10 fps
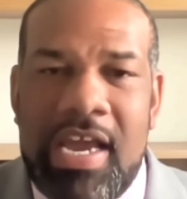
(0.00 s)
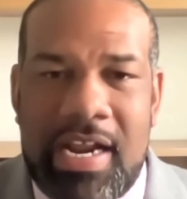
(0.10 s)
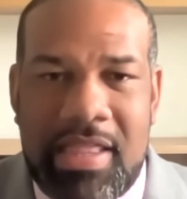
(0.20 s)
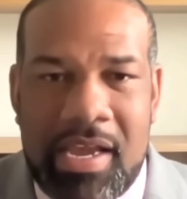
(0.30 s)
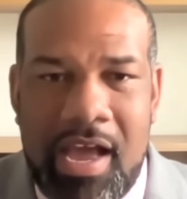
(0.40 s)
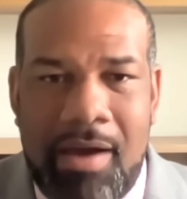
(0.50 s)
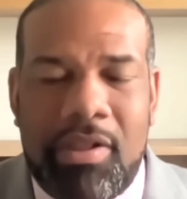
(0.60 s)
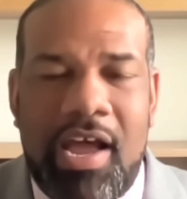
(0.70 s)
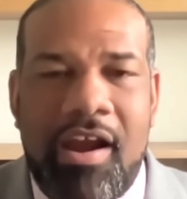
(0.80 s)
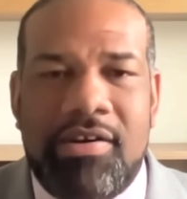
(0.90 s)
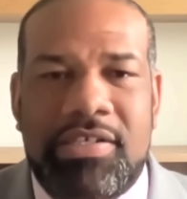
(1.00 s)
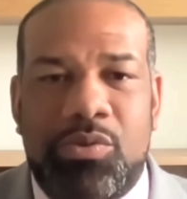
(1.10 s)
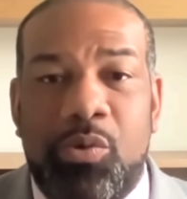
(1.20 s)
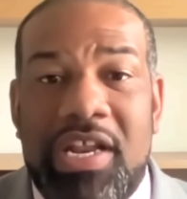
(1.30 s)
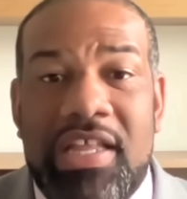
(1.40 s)
And I think Kamala Harris
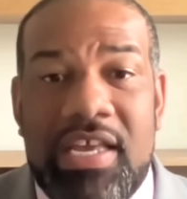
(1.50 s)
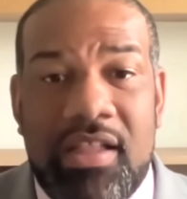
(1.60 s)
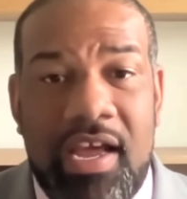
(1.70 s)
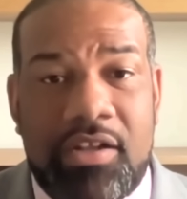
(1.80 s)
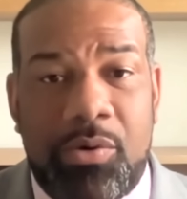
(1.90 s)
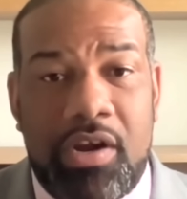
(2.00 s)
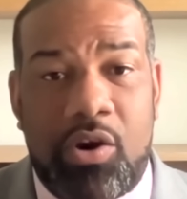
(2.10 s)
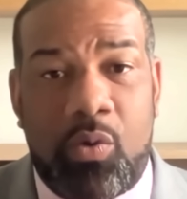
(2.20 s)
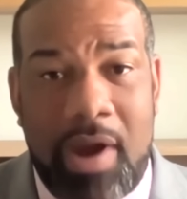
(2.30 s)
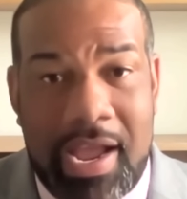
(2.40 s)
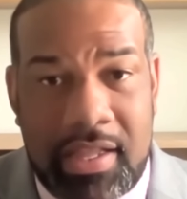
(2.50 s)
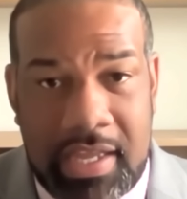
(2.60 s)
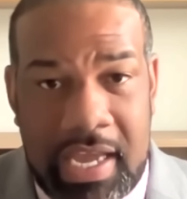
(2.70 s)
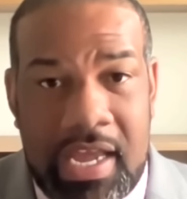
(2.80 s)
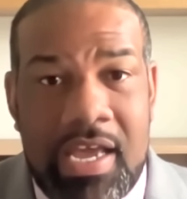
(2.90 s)
is reading the electorate
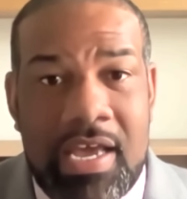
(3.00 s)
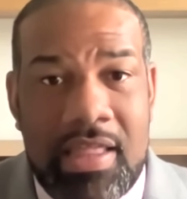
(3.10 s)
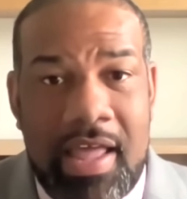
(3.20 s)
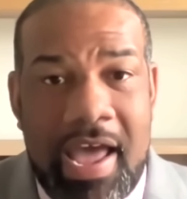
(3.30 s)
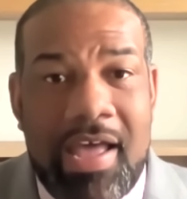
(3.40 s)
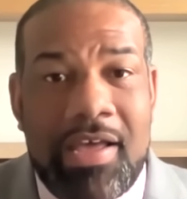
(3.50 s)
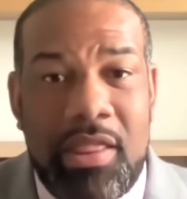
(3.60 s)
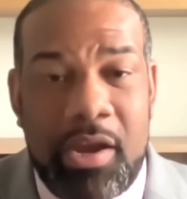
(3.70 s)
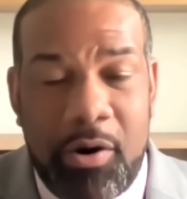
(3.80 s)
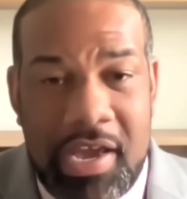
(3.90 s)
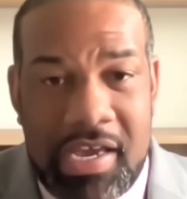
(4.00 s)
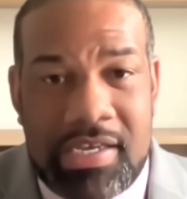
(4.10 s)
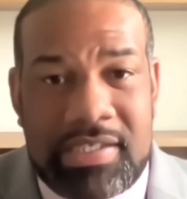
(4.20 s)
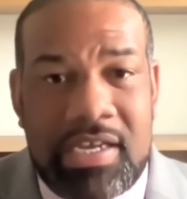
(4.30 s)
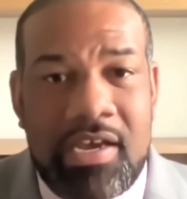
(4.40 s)
correctly that there
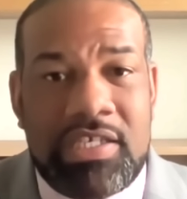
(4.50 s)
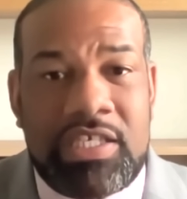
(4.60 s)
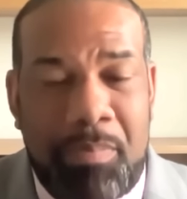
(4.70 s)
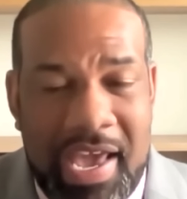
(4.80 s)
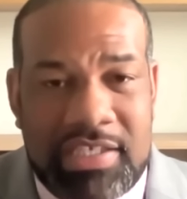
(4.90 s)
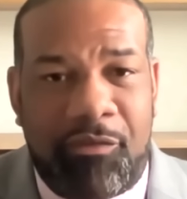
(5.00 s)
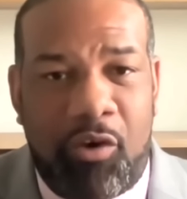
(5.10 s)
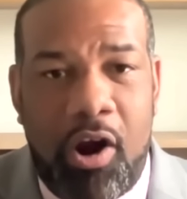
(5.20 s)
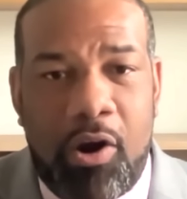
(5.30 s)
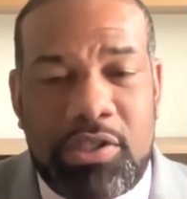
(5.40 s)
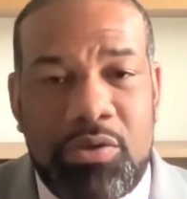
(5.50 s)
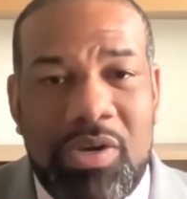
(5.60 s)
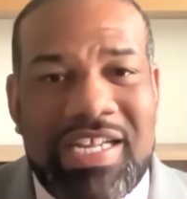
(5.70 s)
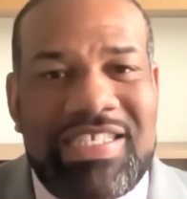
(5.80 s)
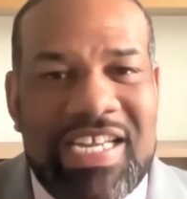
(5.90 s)
is space for her to
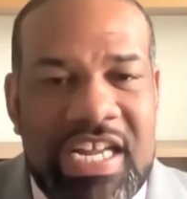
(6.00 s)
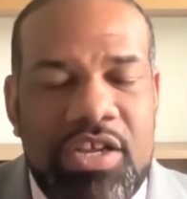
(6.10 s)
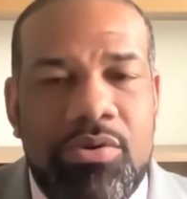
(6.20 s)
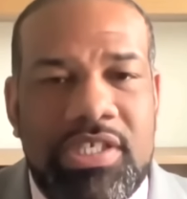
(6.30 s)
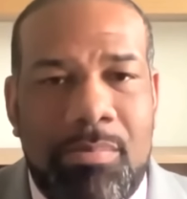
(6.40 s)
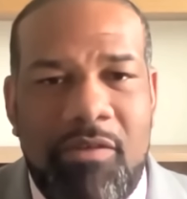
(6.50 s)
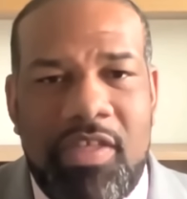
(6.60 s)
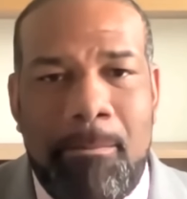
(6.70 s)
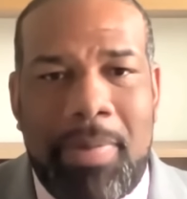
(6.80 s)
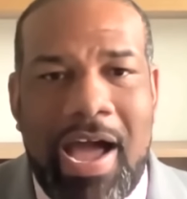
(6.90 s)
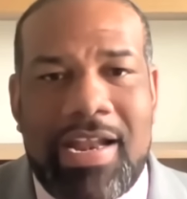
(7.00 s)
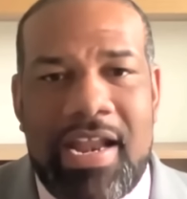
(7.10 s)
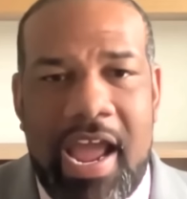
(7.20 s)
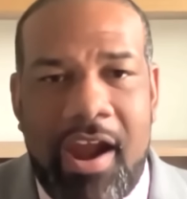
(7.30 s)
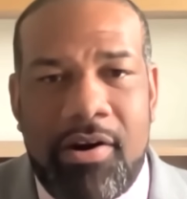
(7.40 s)
continue some of the
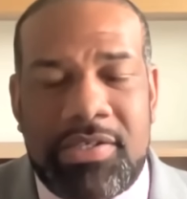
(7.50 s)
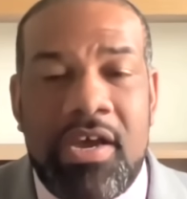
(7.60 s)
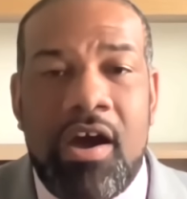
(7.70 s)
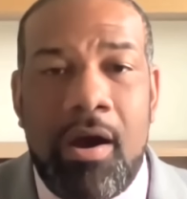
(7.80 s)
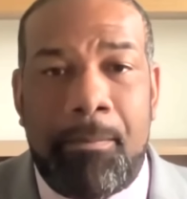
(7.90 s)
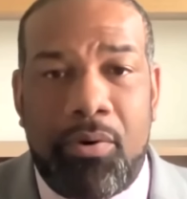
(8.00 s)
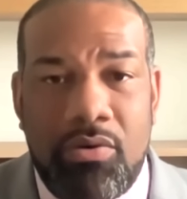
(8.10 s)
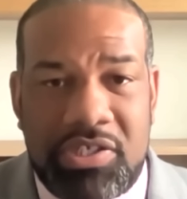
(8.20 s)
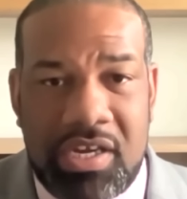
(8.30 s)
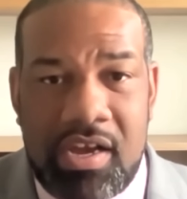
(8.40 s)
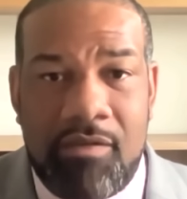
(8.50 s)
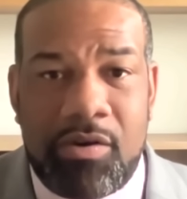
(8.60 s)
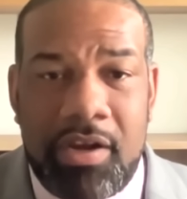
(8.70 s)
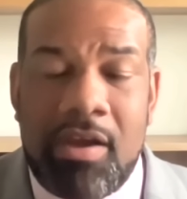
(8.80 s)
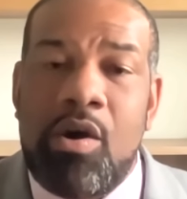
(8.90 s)
Biden Harris approach to
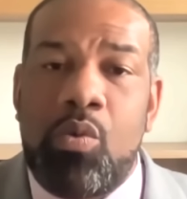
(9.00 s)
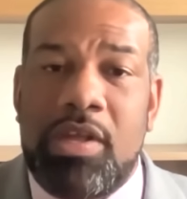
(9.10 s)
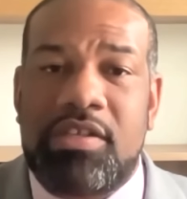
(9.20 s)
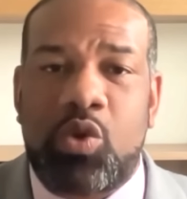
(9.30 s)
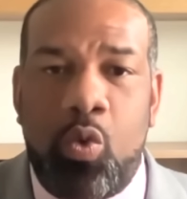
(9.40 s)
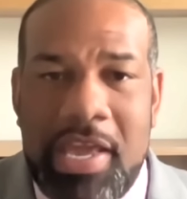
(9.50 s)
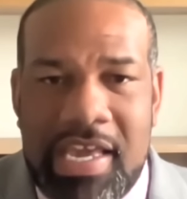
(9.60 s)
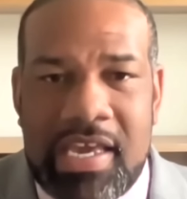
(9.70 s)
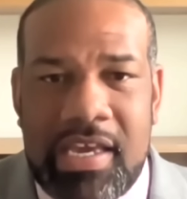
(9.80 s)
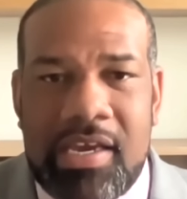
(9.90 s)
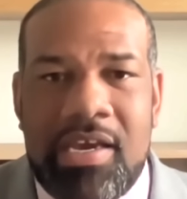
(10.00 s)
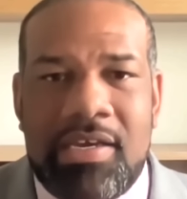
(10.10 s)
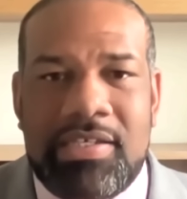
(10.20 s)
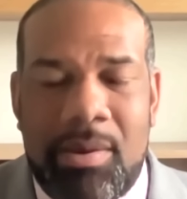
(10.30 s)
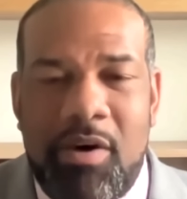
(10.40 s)
governing with tweaking
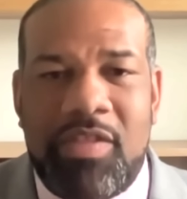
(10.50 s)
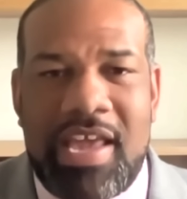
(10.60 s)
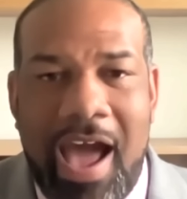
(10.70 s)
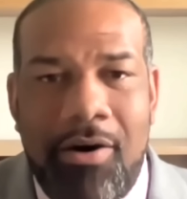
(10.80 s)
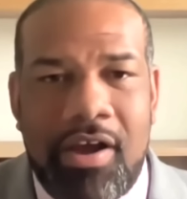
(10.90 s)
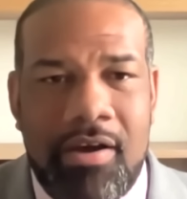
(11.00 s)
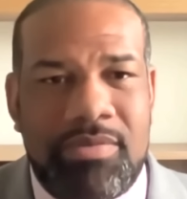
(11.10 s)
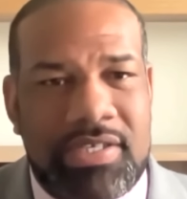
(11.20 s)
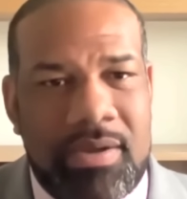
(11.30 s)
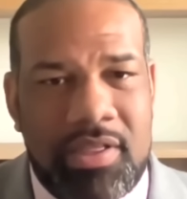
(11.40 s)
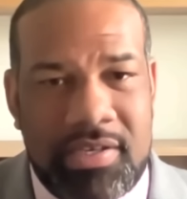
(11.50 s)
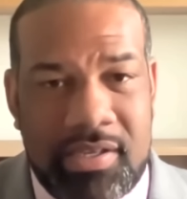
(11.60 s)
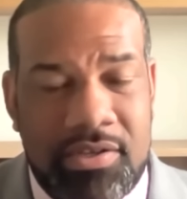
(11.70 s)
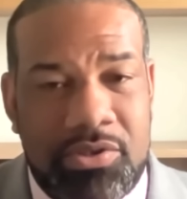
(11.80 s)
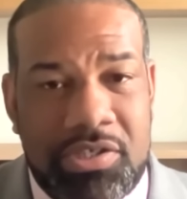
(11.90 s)
some of the outcomes and some of the
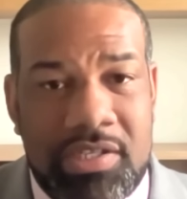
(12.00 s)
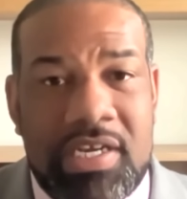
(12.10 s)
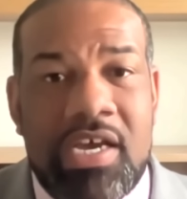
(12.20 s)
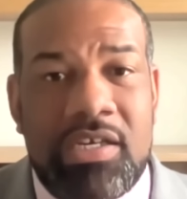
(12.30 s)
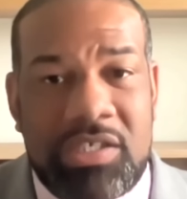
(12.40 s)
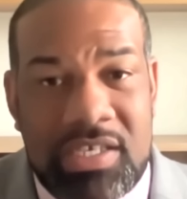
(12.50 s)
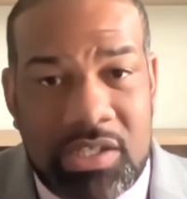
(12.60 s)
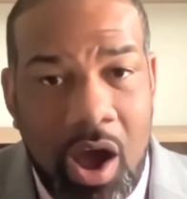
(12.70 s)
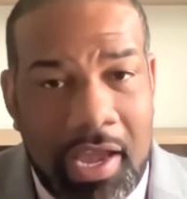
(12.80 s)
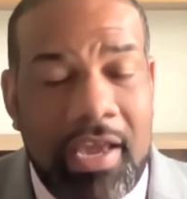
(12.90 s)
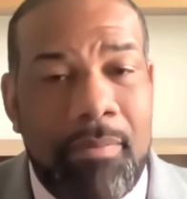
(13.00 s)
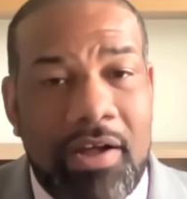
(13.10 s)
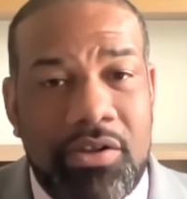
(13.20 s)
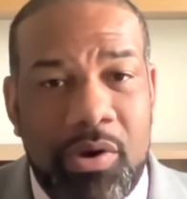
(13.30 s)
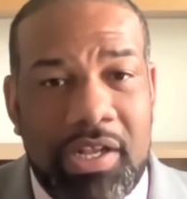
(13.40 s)
solutions. She's talking
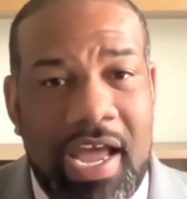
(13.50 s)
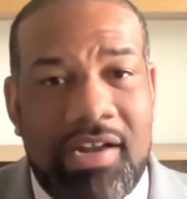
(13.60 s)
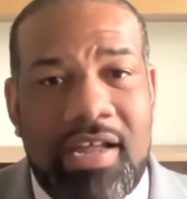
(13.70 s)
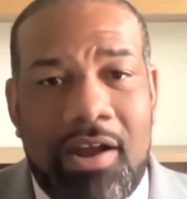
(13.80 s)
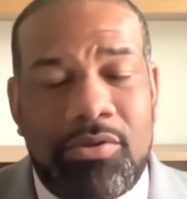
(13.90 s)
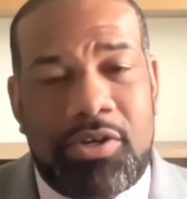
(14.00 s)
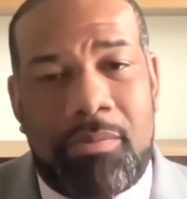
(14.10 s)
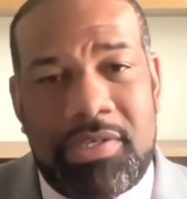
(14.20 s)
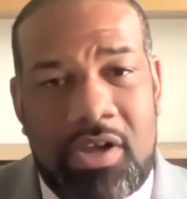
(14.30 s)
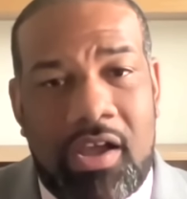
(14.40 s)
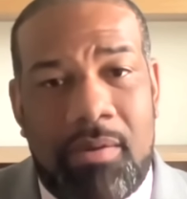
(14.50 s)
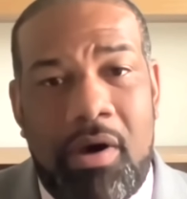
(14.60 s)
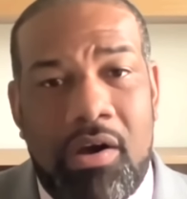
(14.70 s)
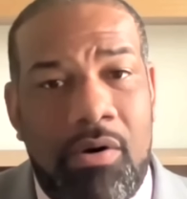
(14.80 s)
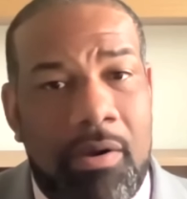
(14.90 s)
about doing that. Donald Trump is talking
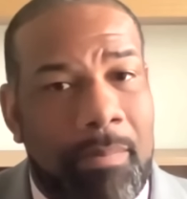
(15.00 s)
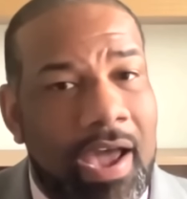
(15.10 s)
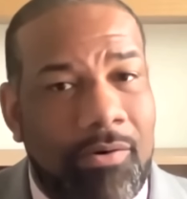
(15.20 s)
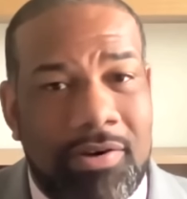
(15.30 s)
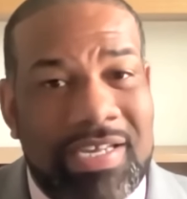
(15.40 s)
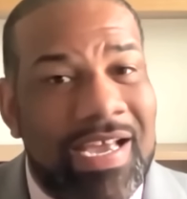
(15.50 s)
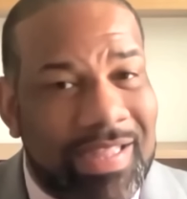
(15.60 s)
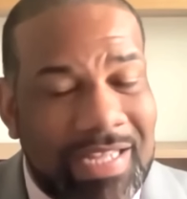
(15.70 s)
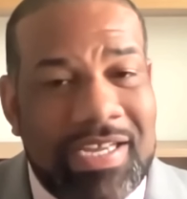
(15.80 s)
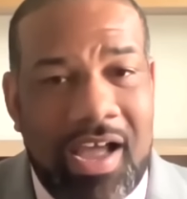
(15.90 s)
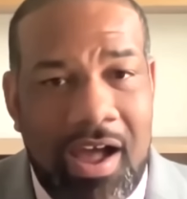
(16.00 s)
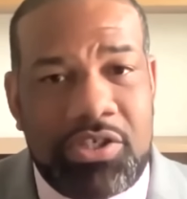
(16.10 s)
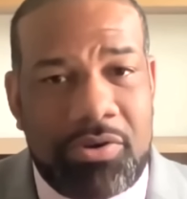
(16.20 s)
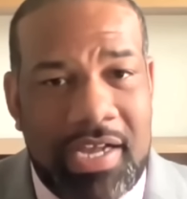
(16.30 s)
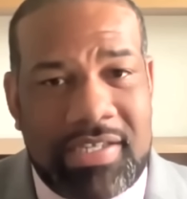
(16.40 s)
about going backwards. That's a
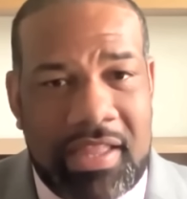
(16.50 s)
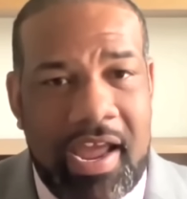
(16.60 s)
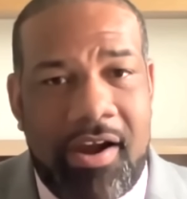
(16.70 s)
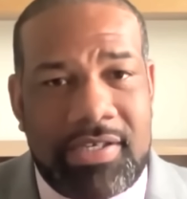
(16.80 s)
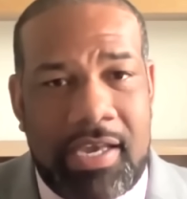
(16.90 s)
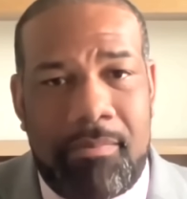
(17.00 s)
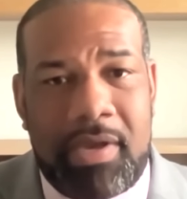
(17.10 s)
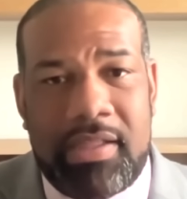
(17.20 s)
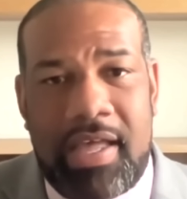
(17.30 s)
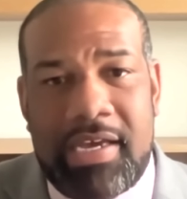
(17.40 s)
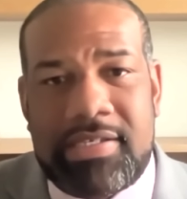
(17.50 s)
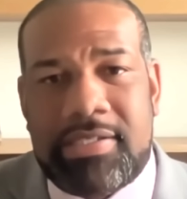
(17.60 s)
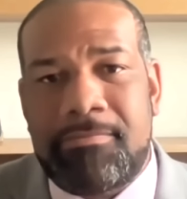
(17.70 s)
contrast that the Harris campaign likes.